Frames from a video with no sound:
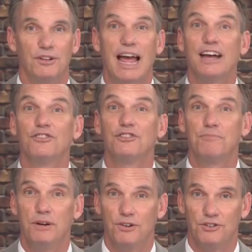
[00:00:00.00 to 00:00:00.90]
and
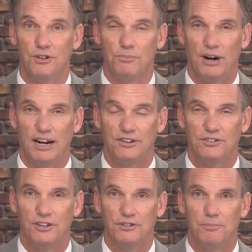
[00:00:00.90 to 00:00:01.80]
spiritual
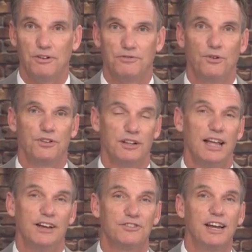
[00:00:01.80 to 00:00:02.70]
practices, but for the
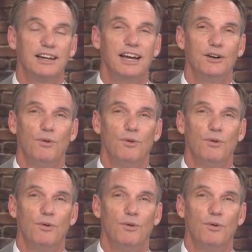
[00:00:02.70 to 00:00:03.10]
last decade,